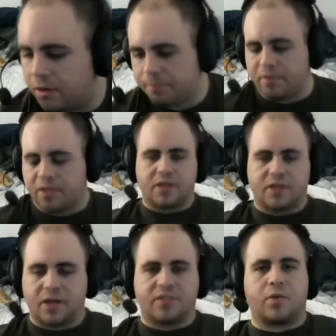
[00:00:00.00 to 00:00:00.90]
because
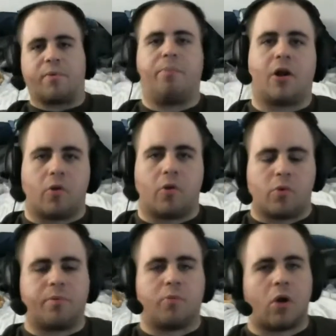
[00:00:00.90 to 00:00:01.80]
it would have been better. It would have
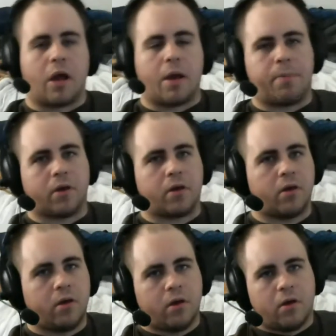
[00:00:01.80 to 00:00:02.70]
been more epic,
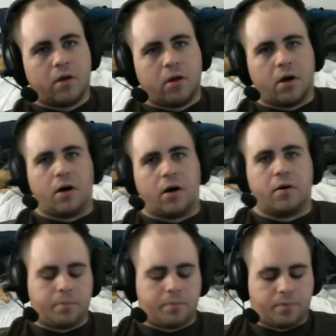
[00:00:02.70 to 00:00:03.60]

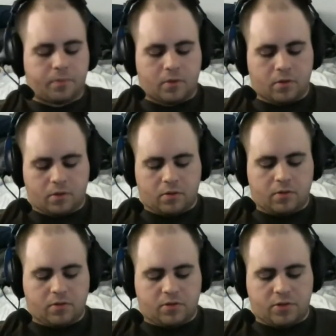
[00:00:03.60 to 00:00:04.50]
um,
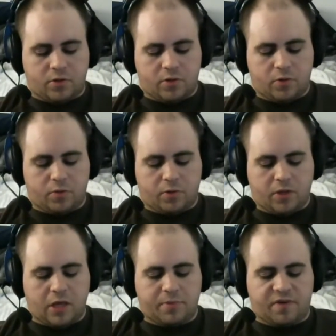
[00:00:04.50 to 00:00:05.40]
to keep
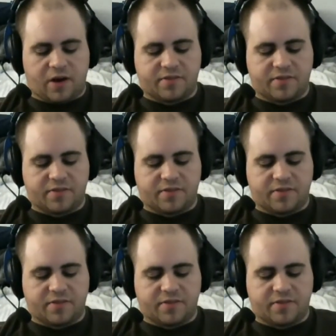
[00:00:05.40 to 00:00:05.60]
it the 5